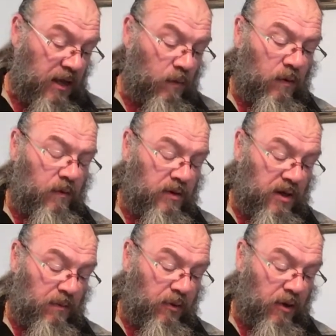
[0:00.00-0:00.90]
the woodwinds
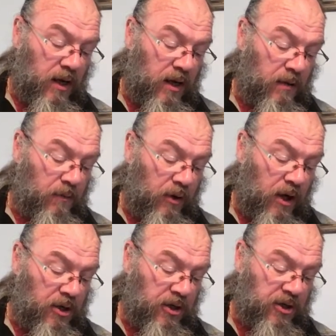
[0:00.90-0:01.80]
and
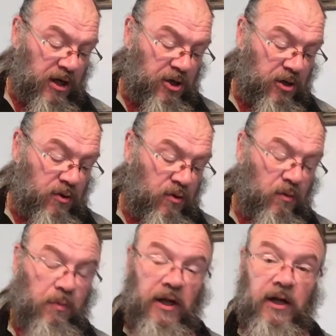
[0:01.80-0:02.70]
percussion section to
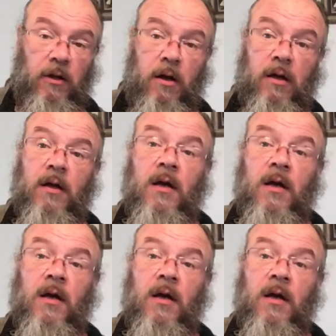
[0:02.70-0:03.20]
play along.